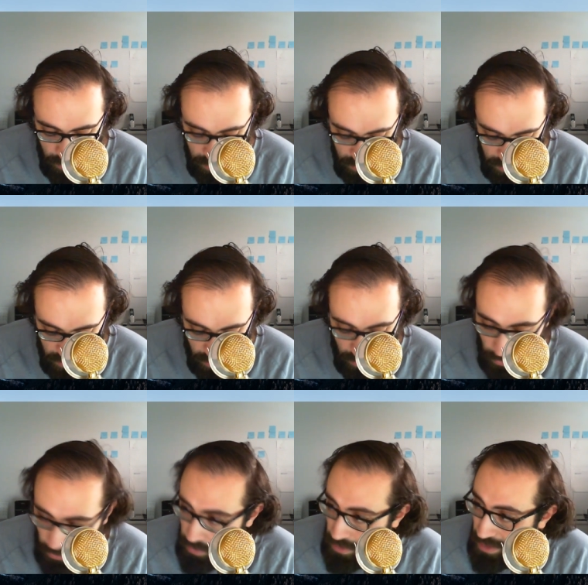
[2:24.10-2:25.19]
So
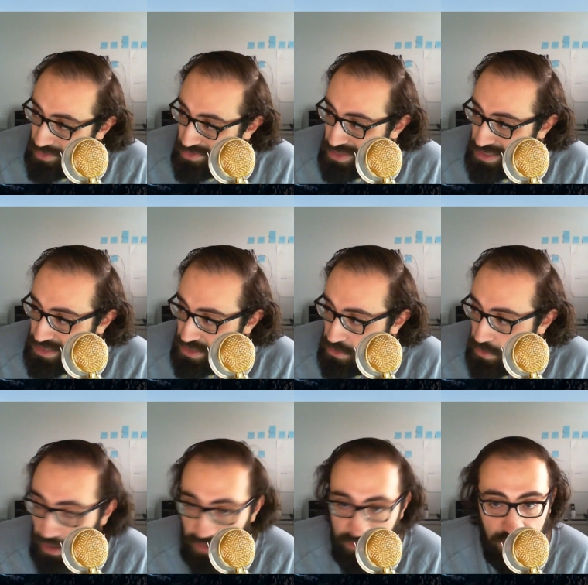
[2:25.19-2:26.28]
not only do you
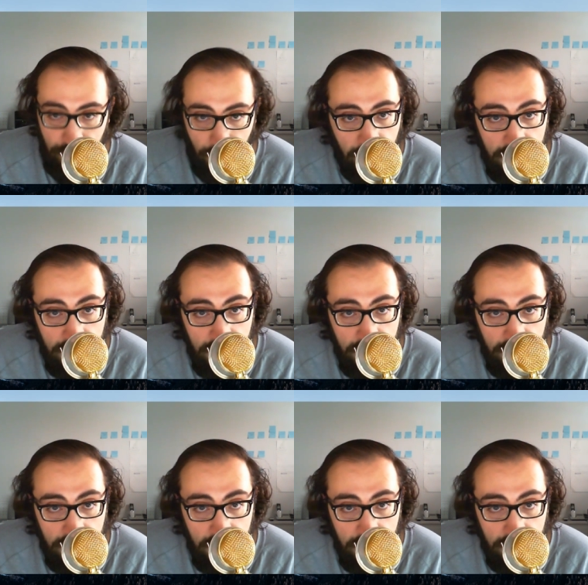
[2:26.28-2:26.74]
have demand,